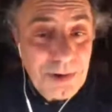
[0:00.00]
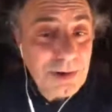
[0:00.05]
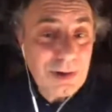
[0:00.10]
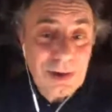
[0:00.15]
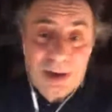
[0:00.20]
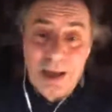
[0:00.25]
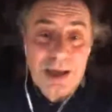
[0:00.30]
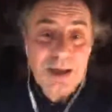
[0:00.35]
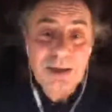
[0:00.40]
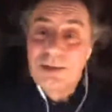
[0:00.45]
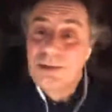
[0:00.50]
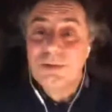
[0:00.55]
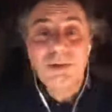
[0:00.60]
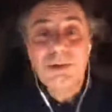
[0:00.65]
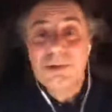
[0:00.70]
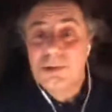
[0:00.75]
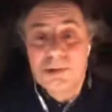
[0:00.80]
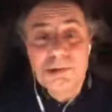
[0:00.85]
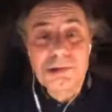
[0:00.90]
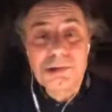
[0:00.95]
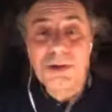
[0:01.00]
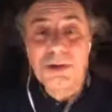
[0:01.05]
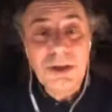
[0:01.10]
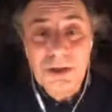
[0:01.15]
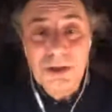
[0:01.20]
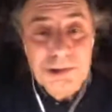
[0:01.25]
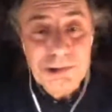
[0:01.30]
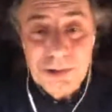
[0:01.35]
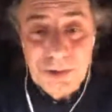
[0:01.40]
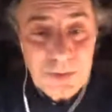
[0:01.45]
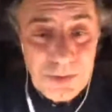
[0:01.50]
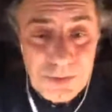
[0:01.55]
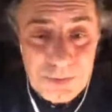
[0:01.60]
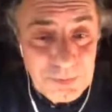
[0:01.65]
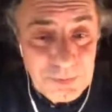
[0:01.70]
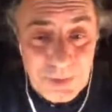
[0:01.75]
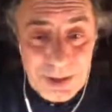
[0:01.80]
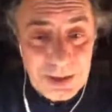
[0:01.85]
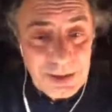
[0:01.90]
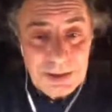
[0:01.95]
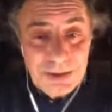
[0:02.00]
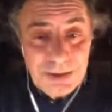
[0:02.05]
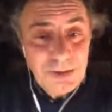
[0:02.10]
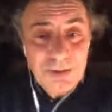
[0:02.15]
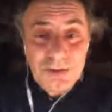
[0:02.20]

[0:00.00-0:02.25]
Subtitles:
like 30 years ago. Could